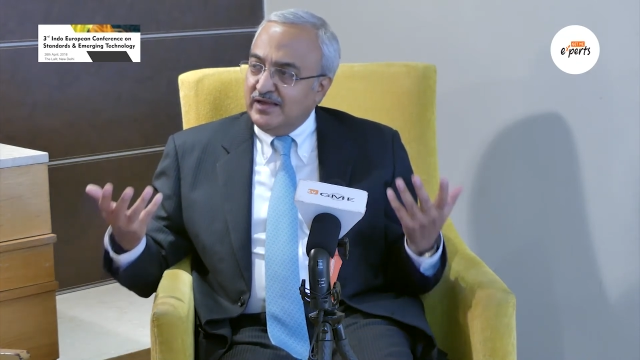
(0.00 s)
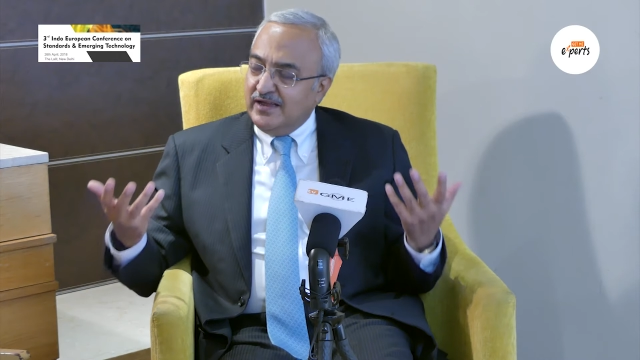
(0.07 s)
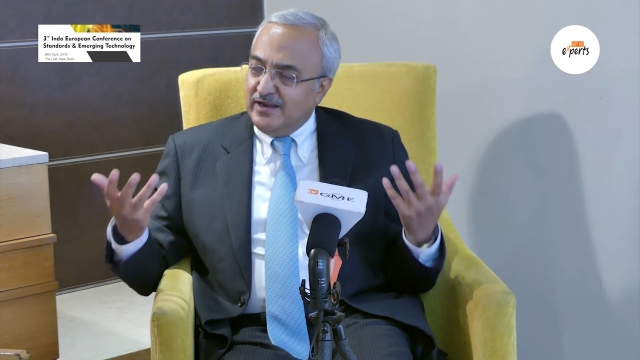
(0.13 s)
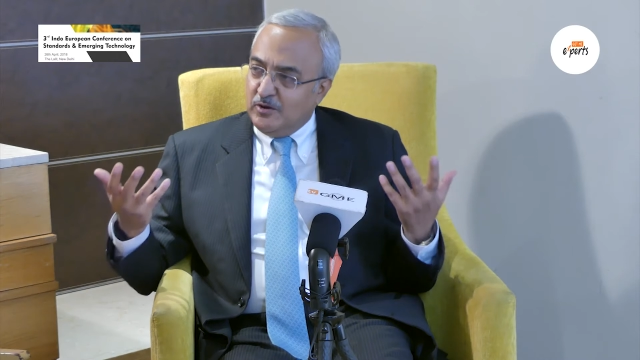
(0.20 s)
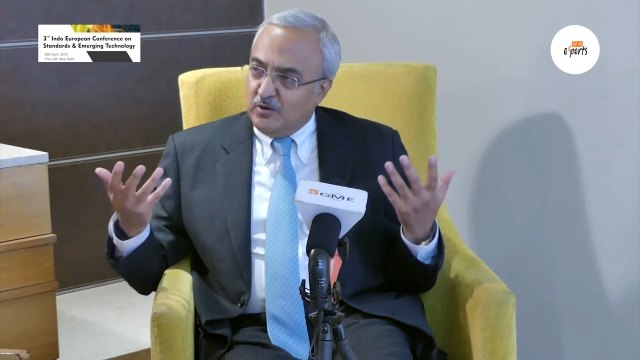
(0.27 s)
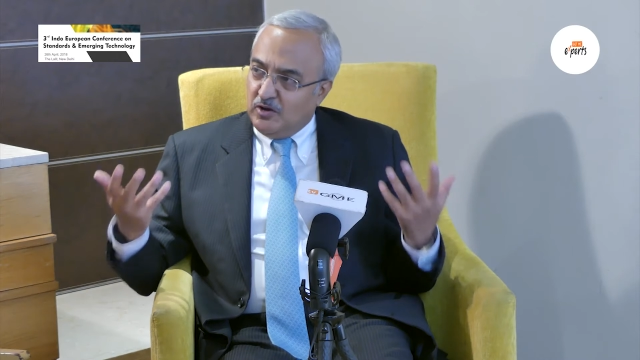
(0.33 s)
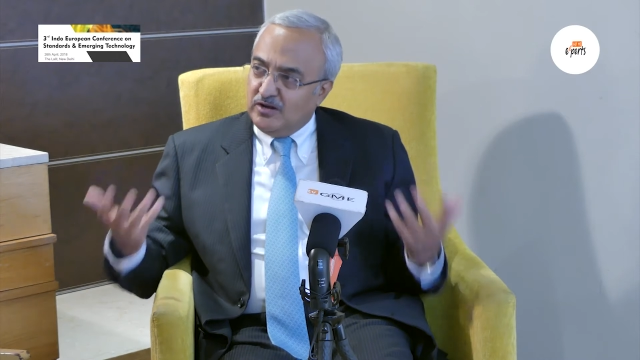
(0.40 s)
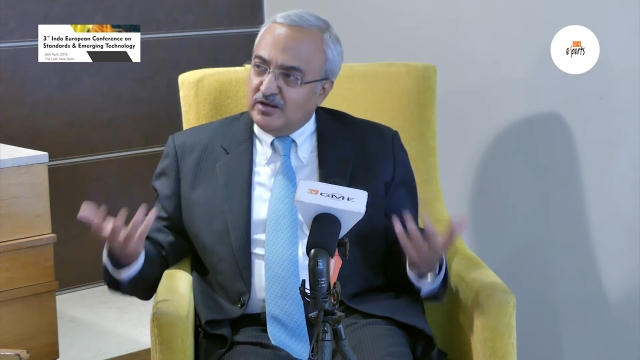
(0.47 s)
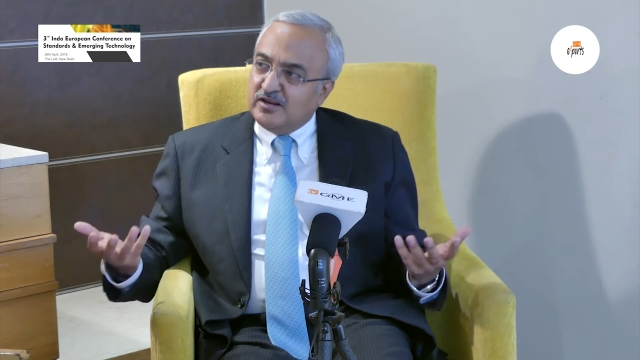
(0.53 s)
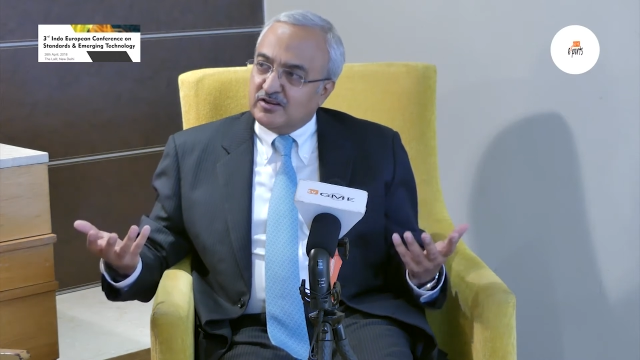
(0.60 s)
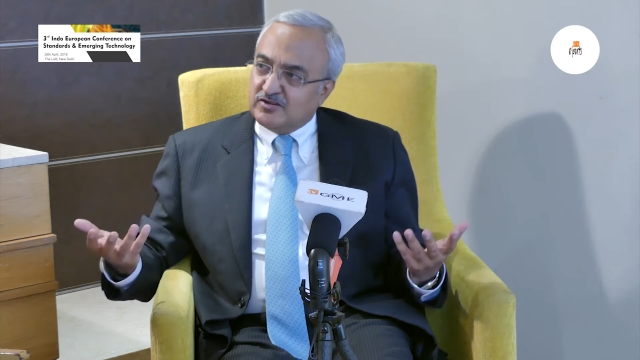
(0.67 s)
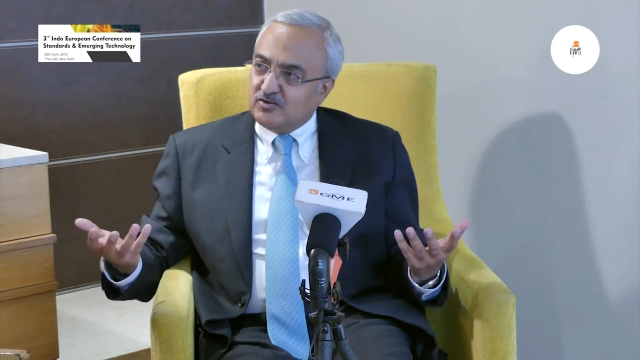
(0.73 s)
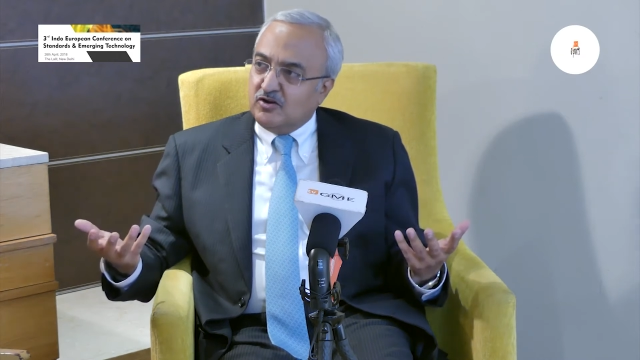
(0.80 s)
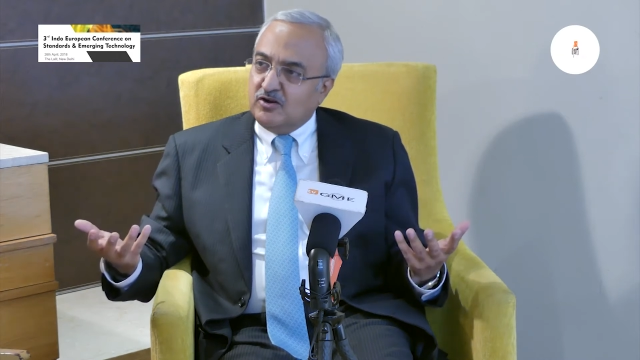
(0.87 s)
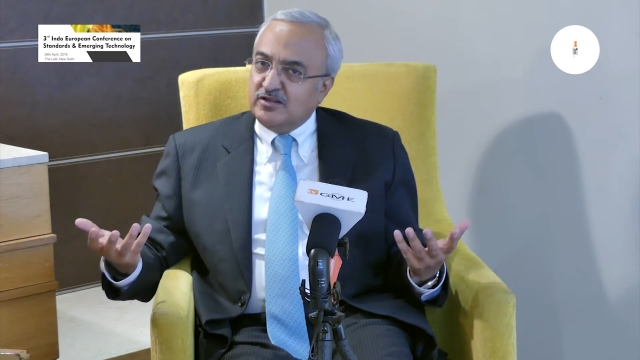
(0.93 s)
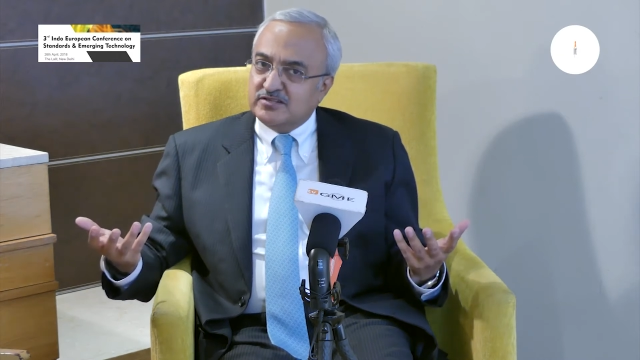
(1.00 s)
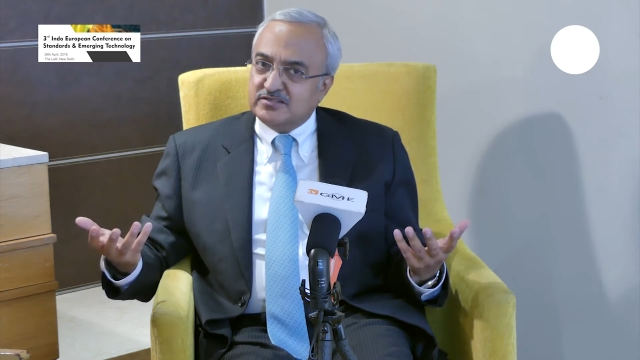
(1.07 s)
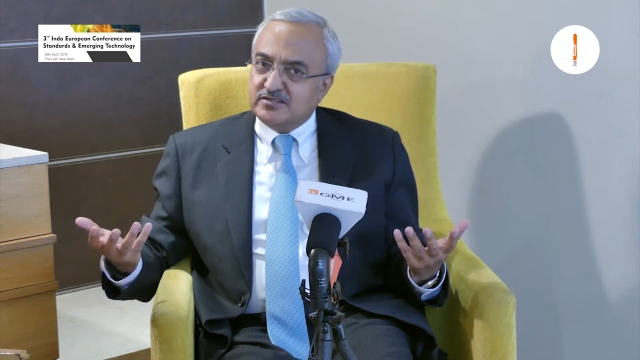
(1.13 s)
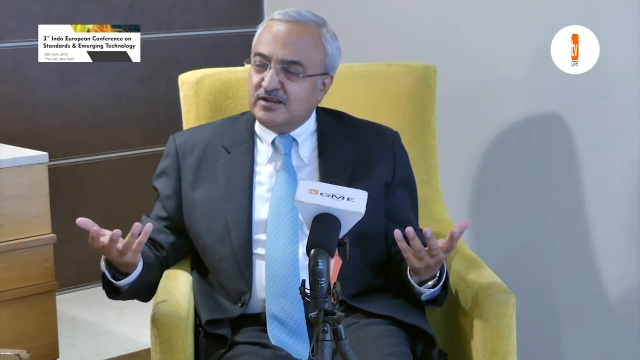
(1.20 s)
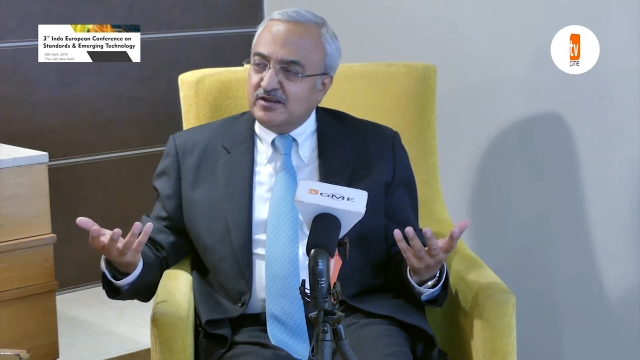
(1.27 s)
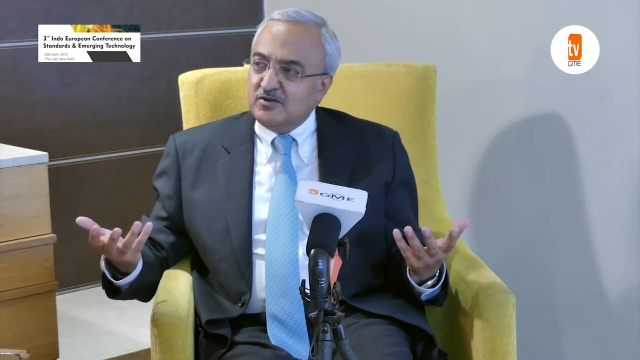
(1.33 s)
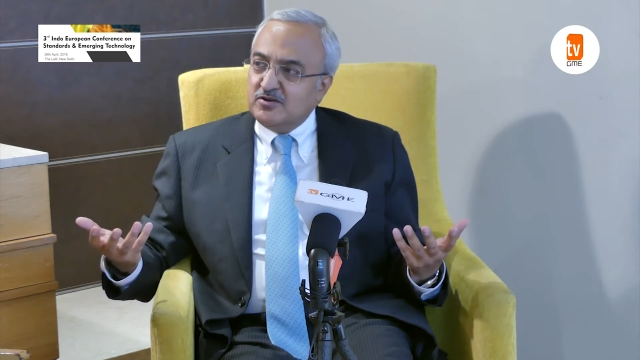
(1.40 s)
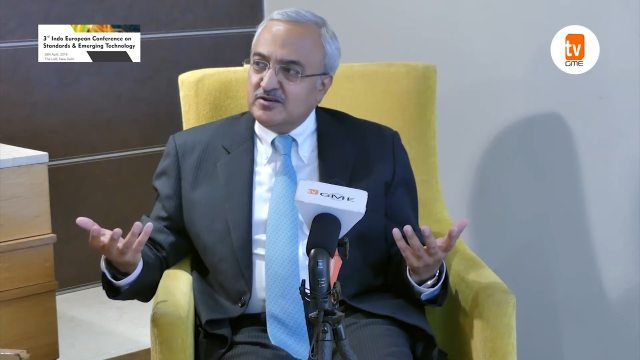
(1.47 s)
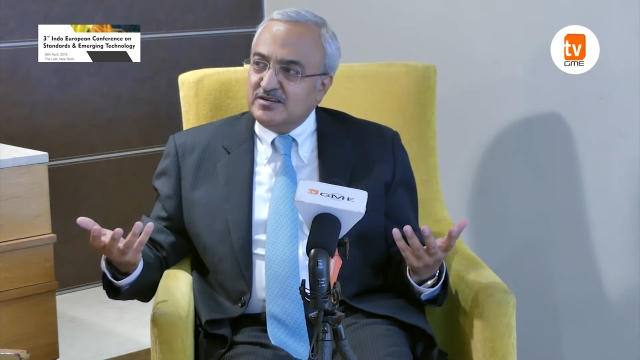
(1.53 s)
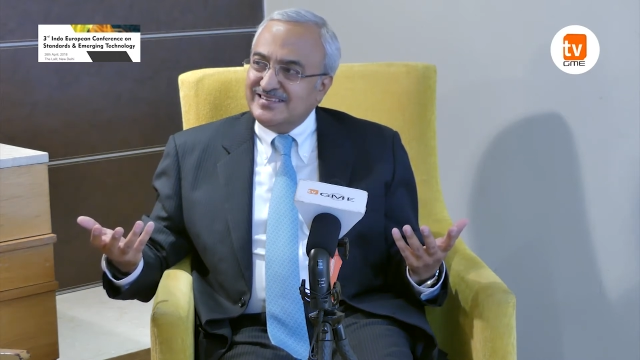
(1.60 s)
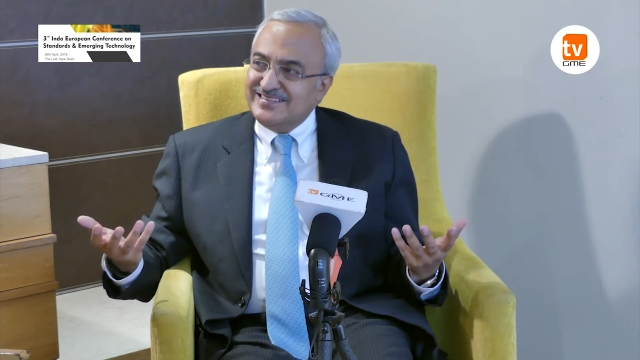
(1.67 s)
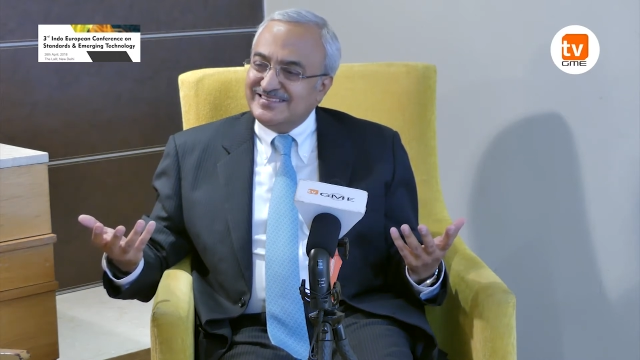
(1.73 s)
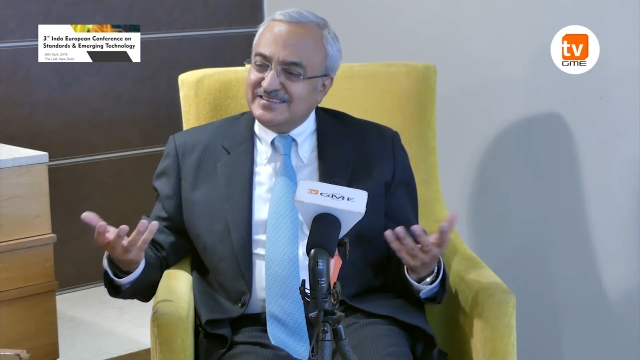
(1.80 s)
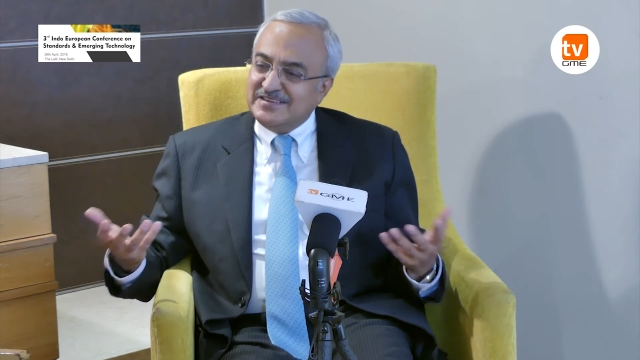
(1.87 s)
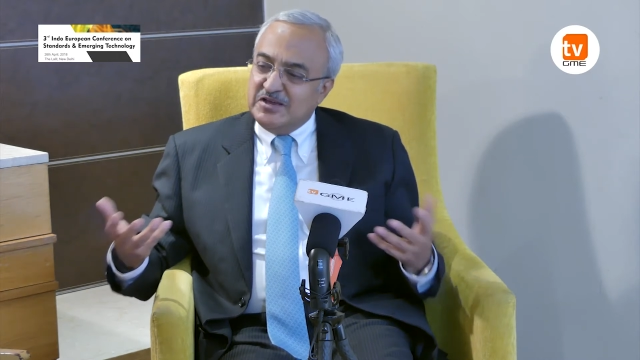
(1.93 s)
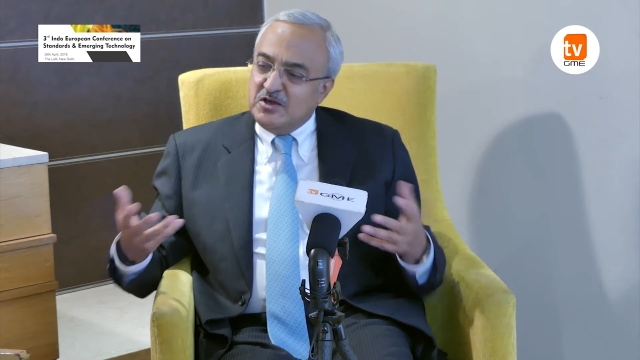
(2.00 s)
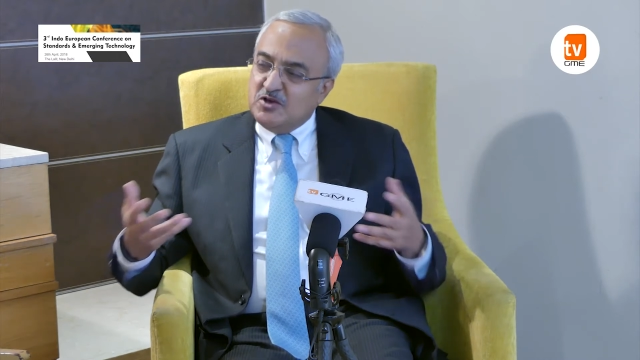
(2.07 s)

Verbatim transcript: and all electronics run on DC.